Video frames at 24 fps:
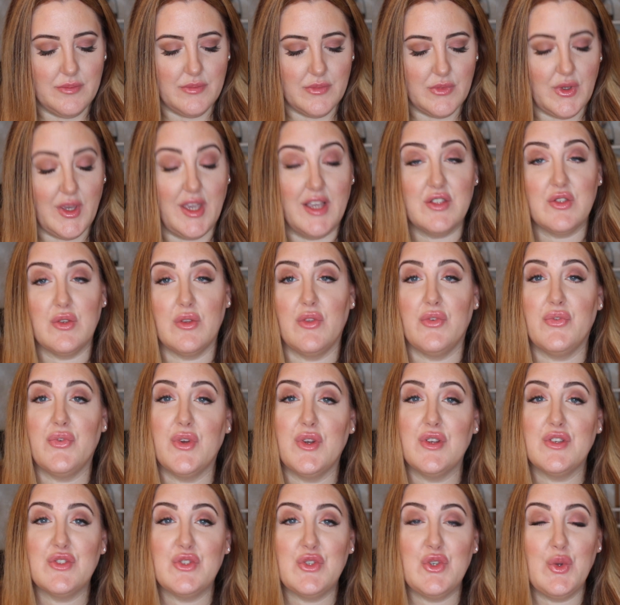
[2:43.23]
Okay, so the
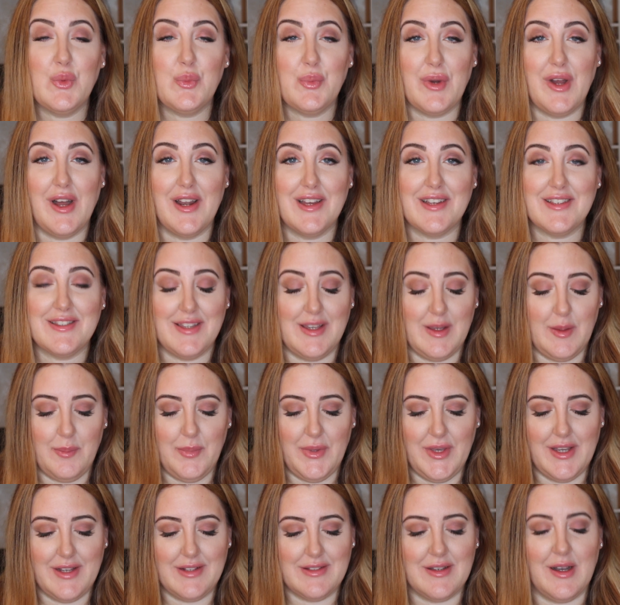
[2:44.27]
first two products that I
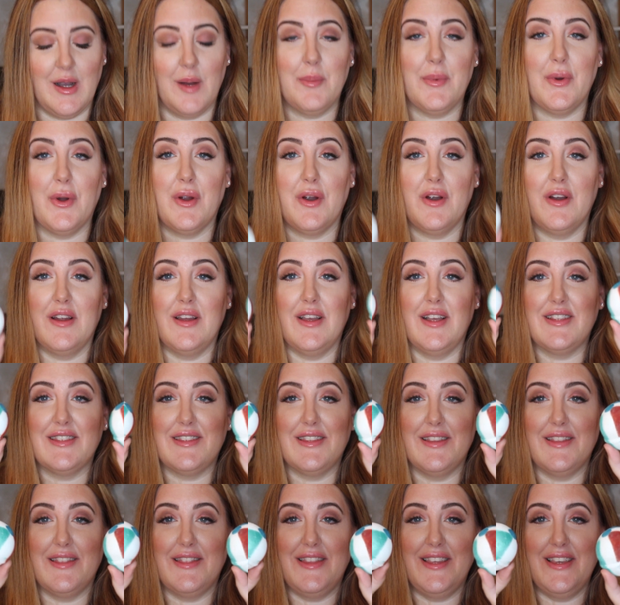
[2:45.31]
picked up are
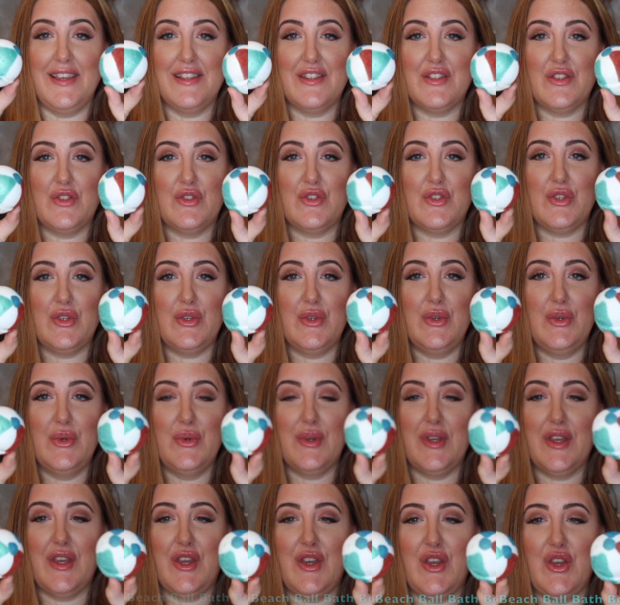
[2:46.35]
these
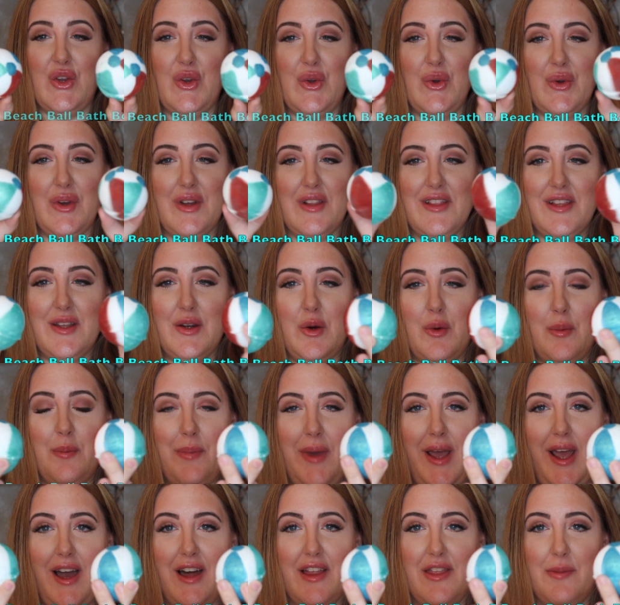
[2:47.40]
two cute little
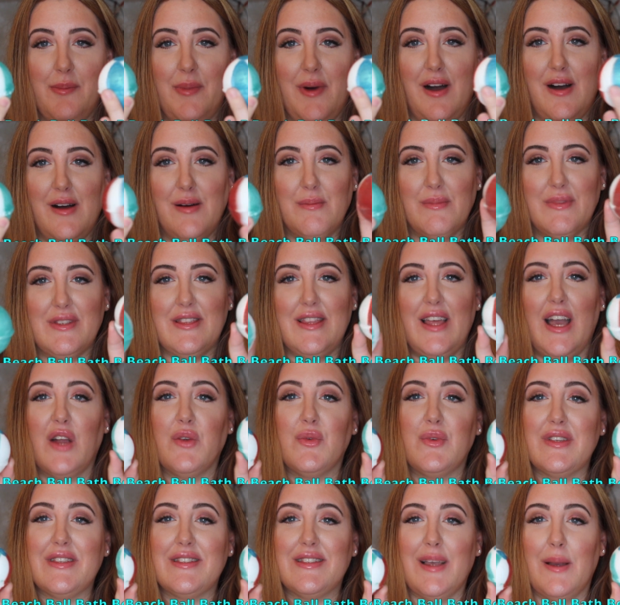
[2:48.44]
bath bombs that
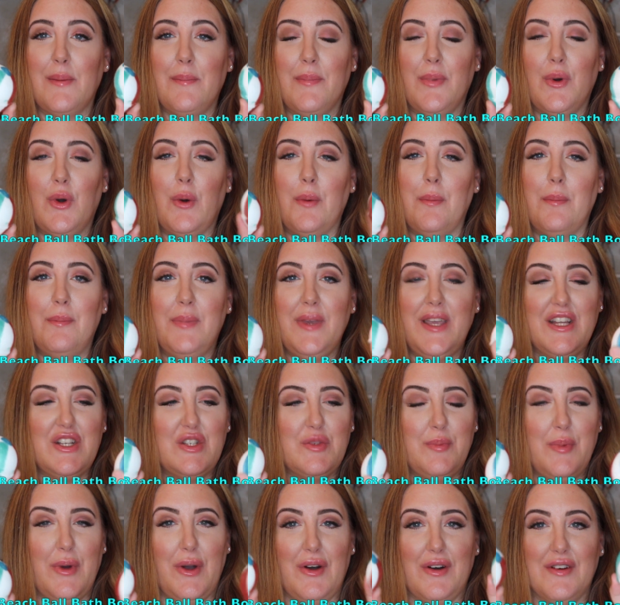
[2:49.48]
resemble
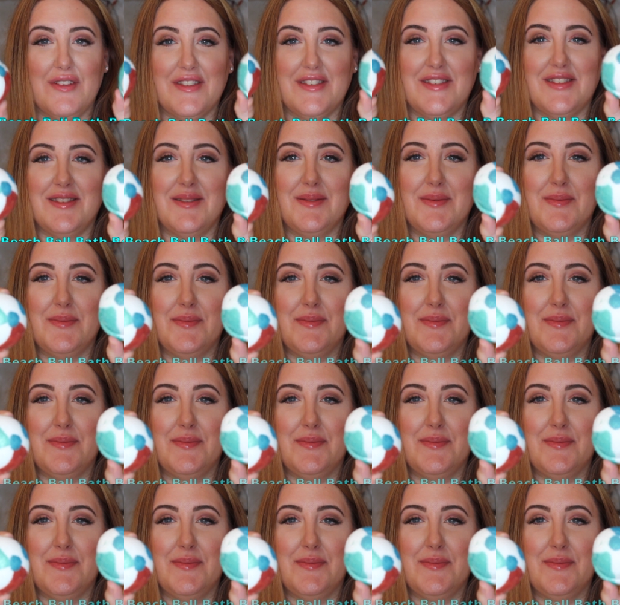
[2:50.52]
beach balls.